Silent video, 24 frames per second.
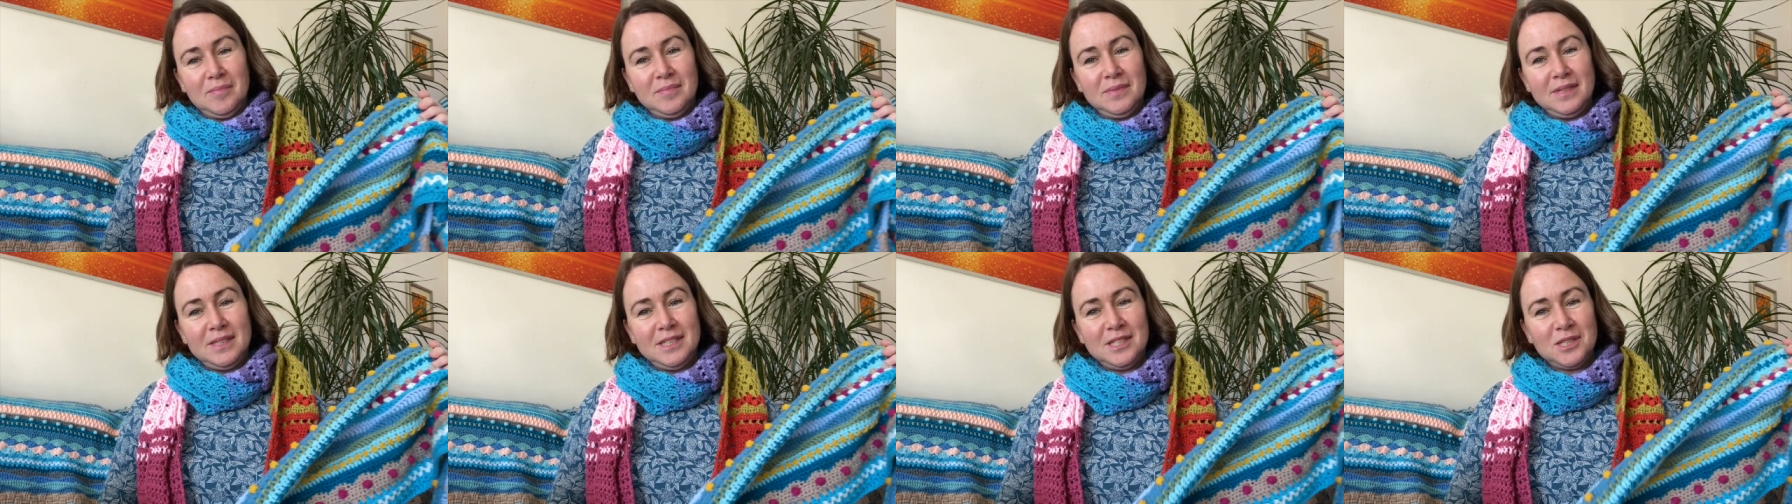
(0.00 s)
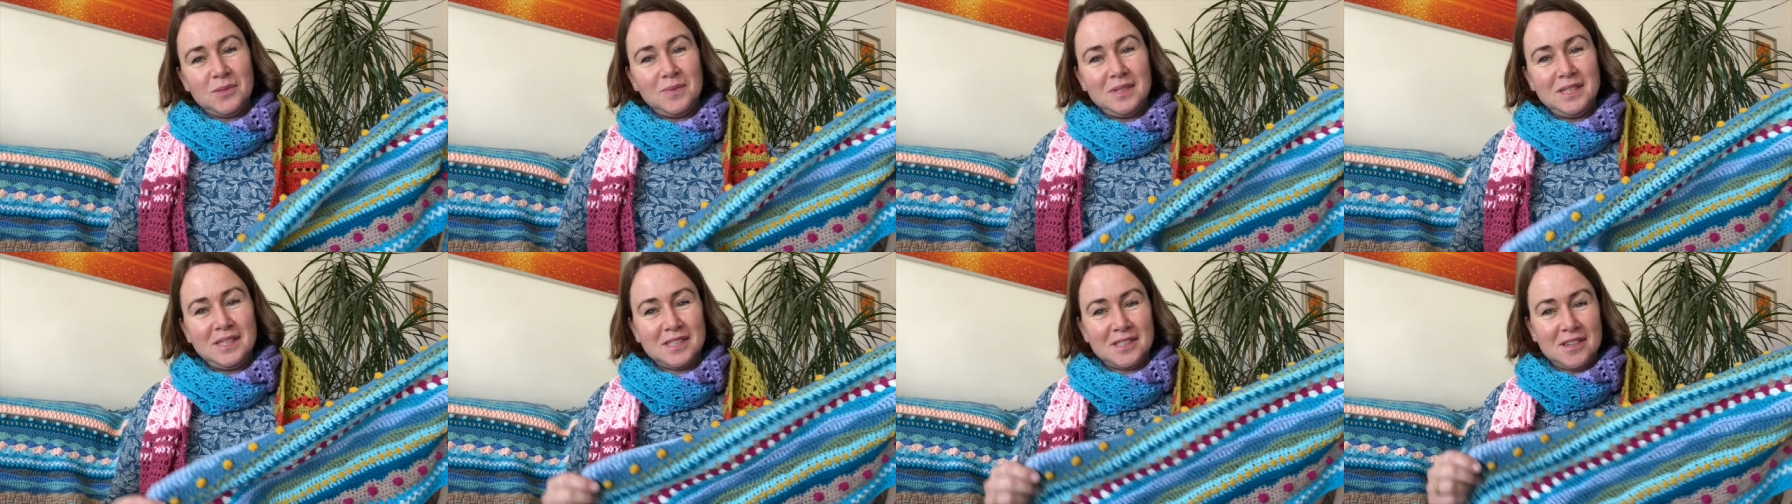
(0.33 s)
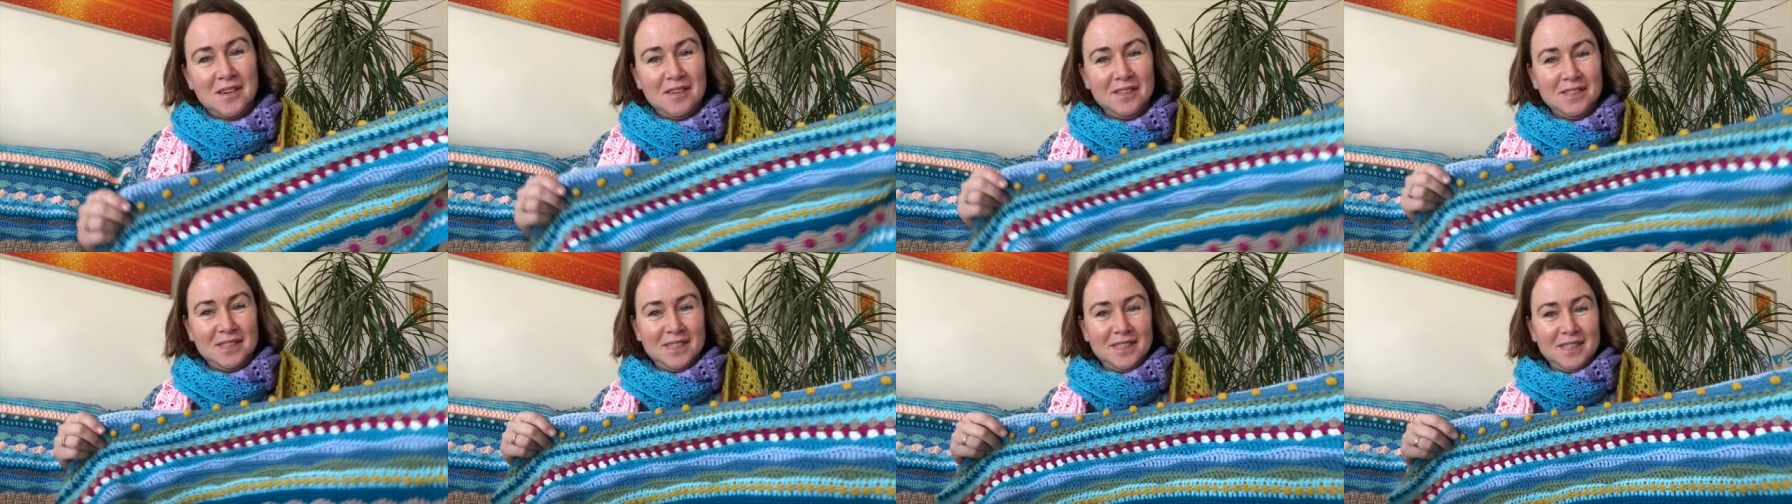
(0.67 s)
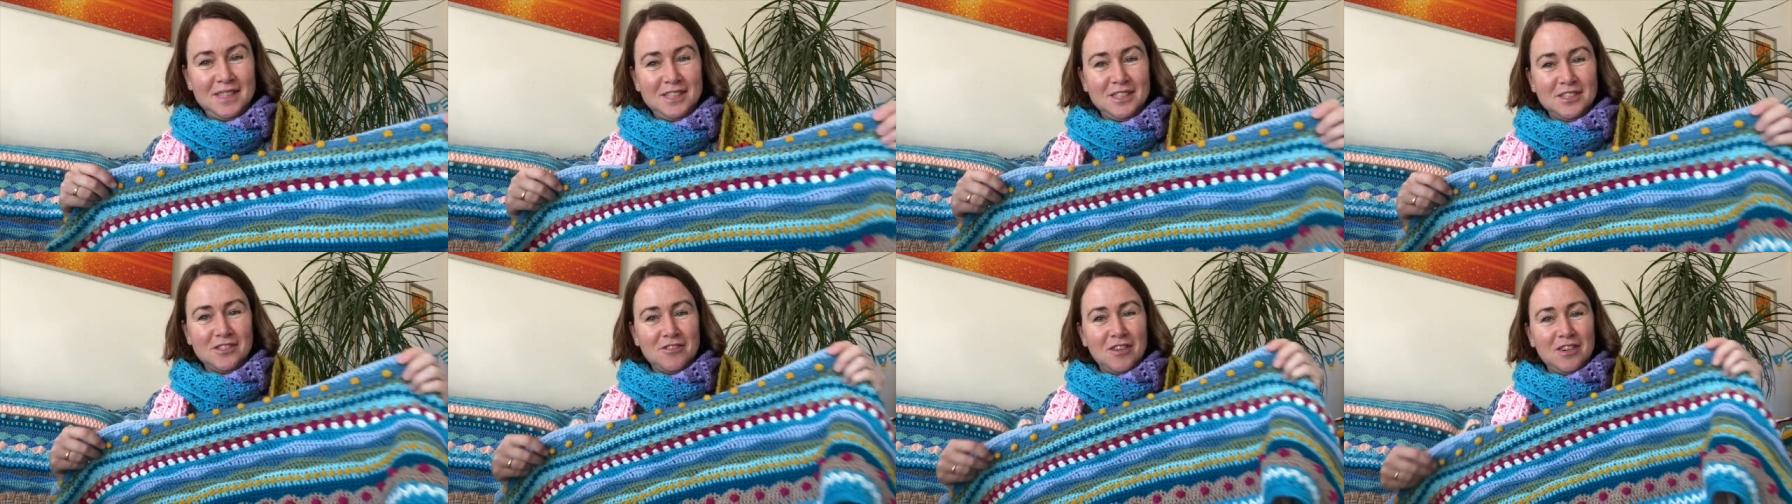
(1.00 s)
since we started
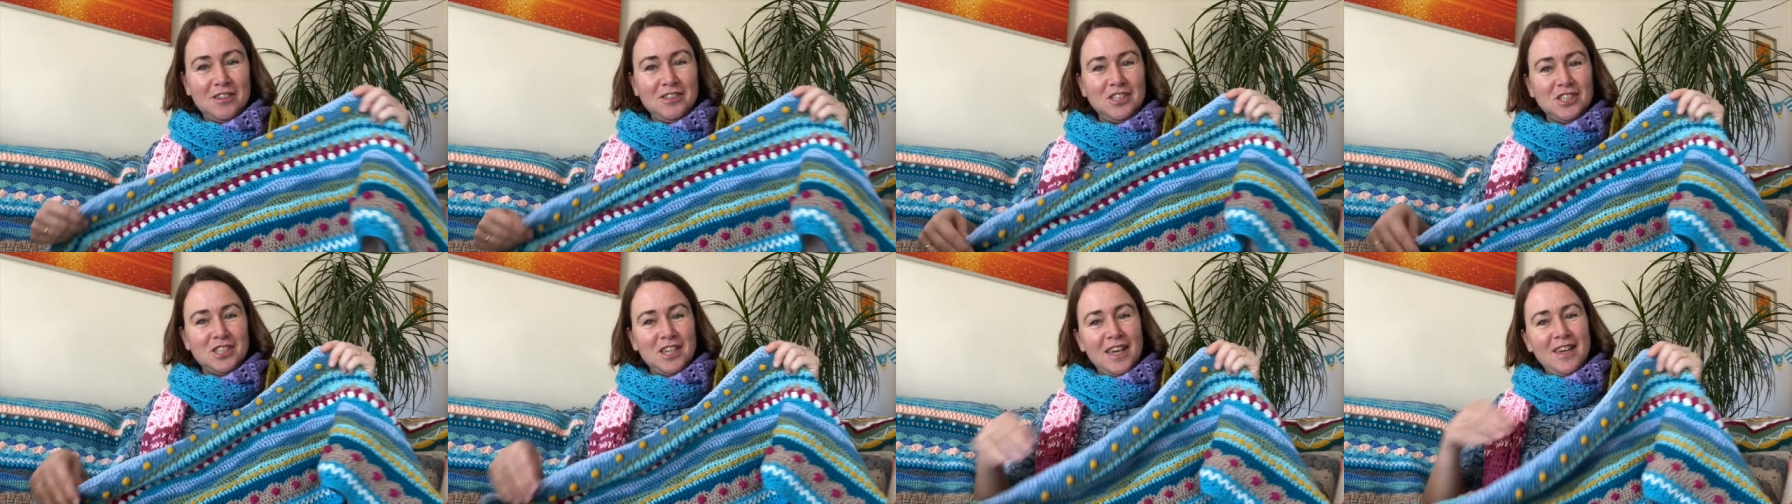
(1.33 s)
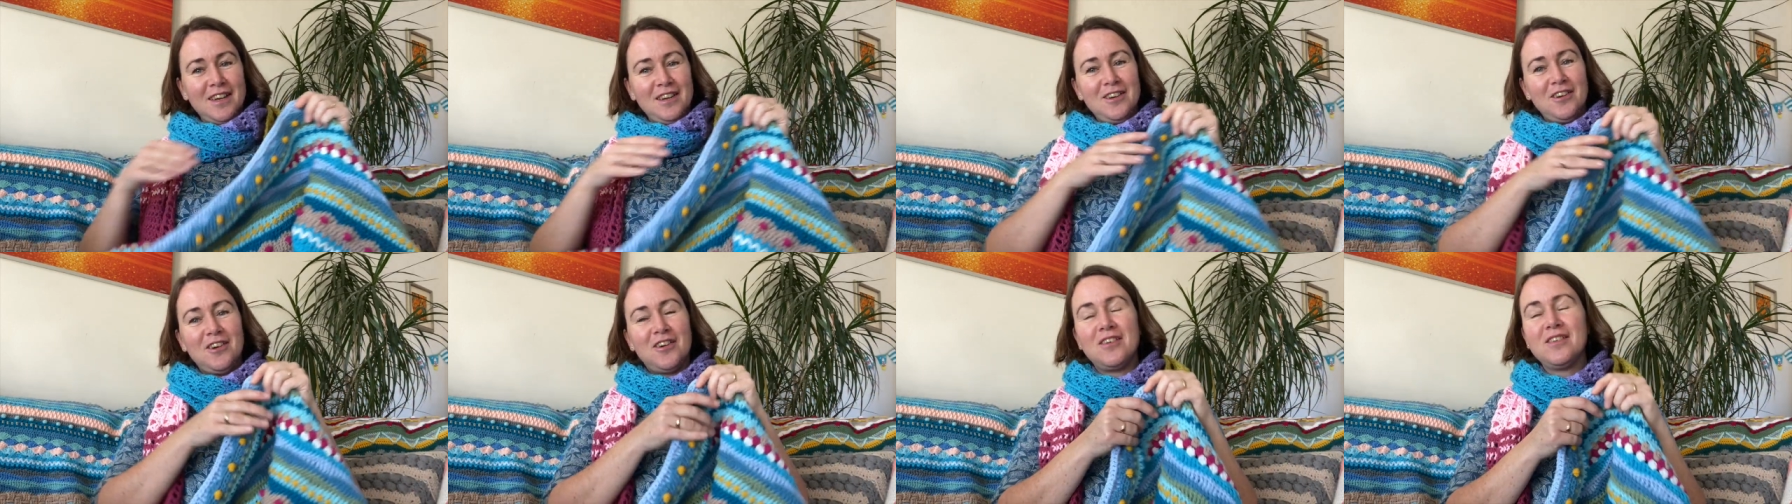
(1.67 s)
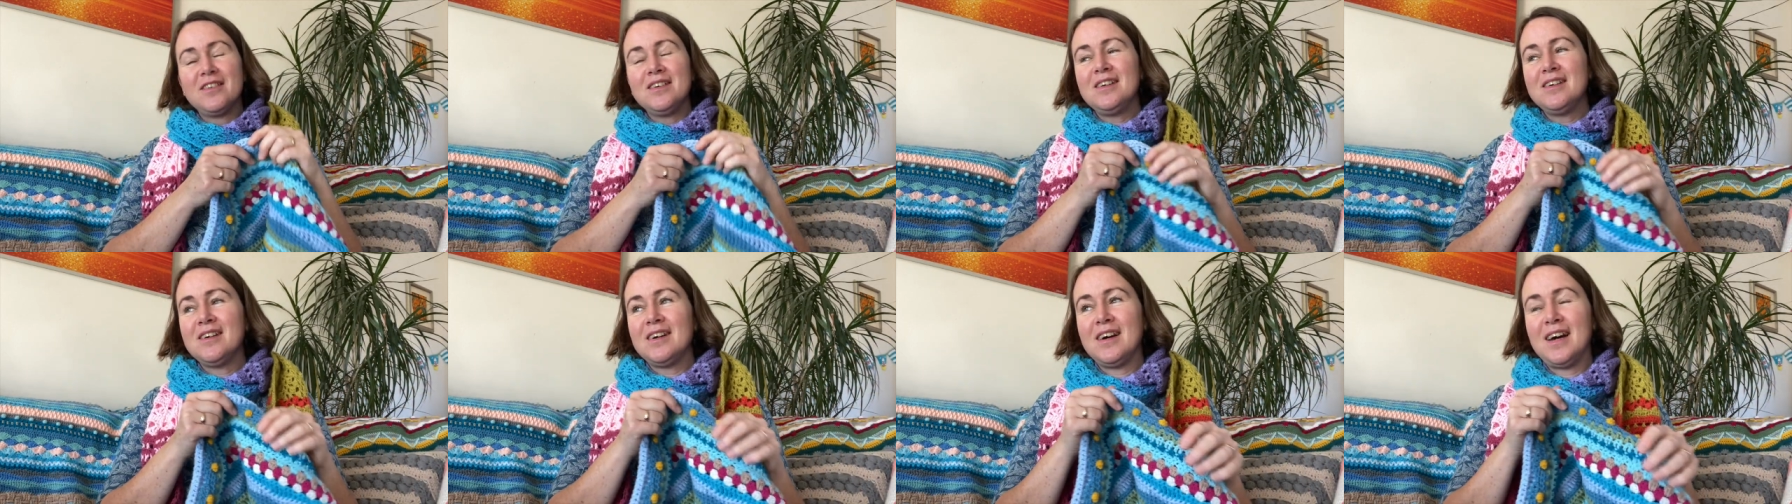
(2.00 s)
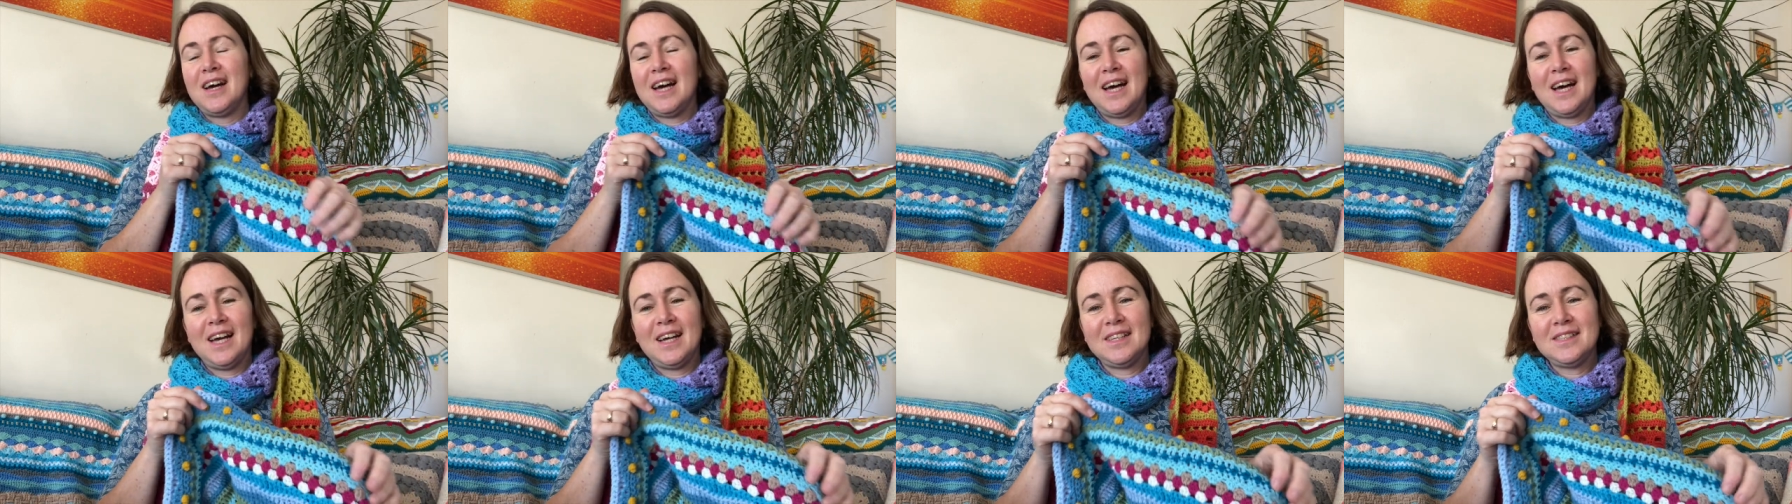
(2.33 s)
this crochet along.
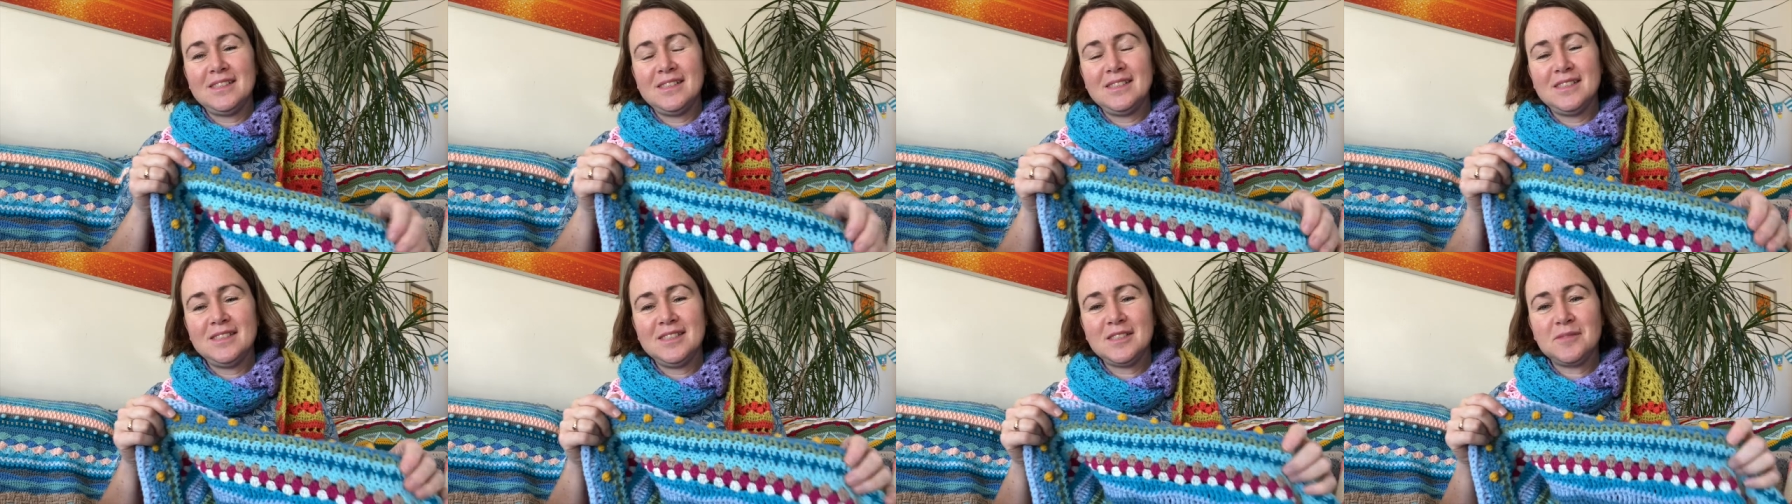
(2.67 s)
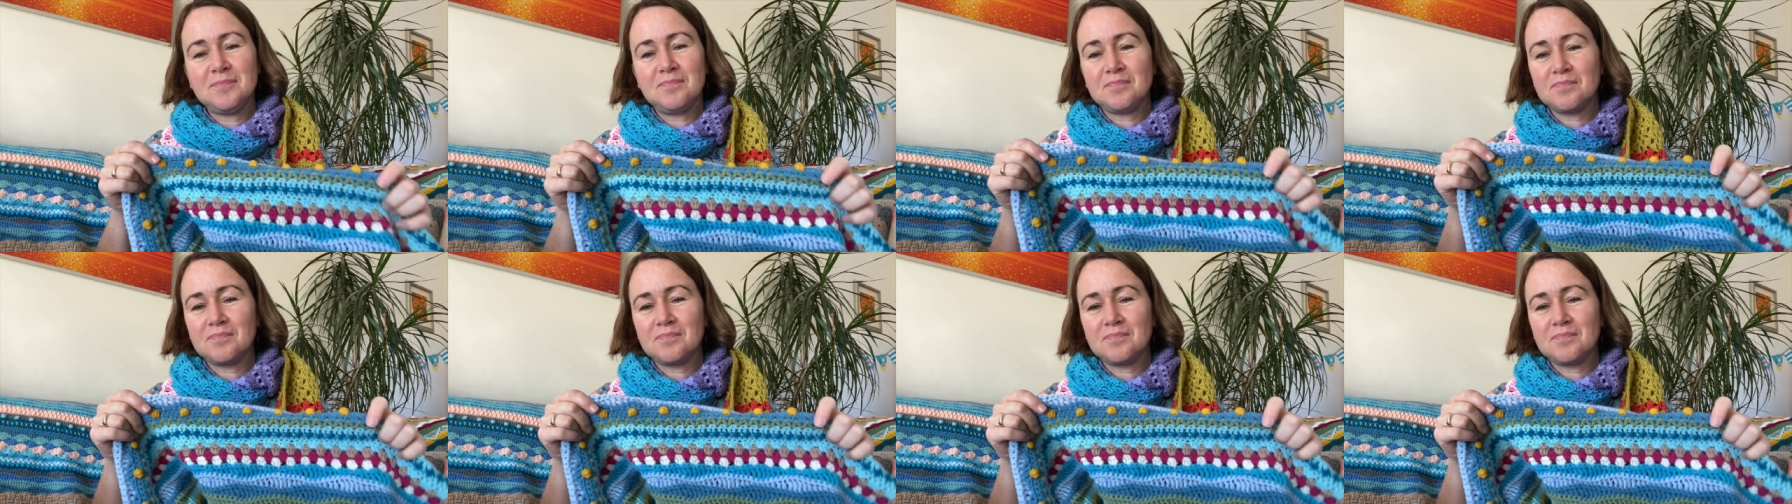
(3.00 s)
And